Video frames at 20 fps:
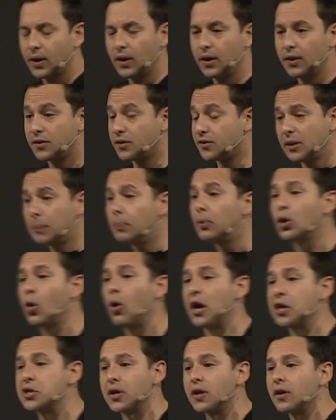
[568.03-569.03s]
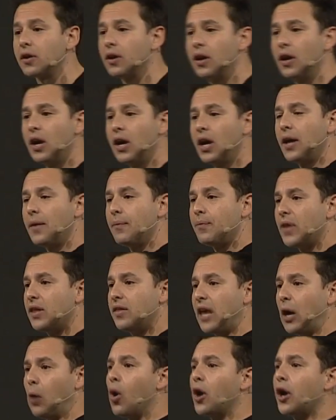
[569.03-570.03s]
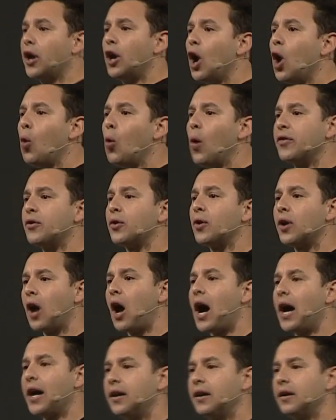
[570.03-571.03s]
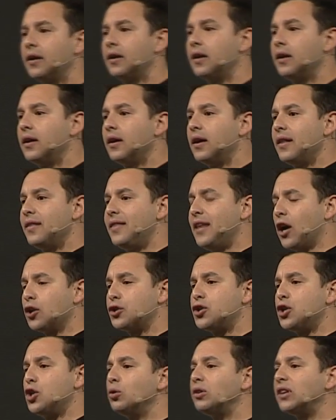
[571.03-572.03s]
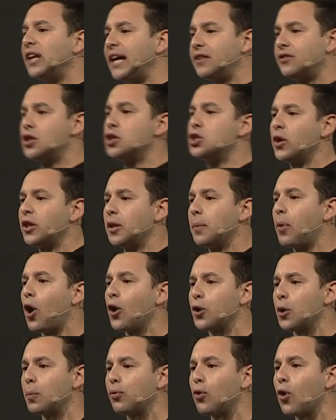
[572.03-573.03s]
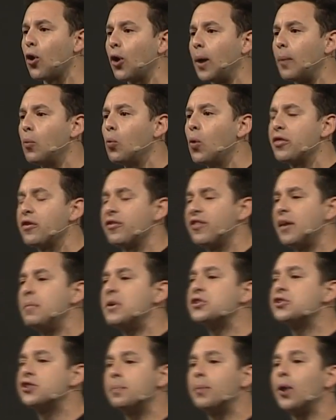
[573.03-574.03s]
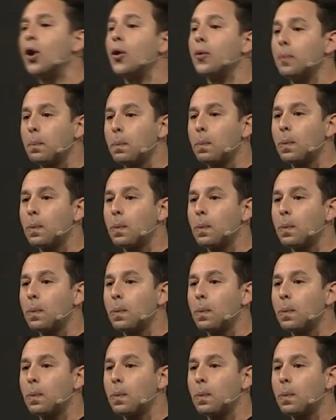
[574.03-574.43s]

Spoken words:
It's a simple question. They want to know whether or not they are too late to join the partner program, whether they missed the boat.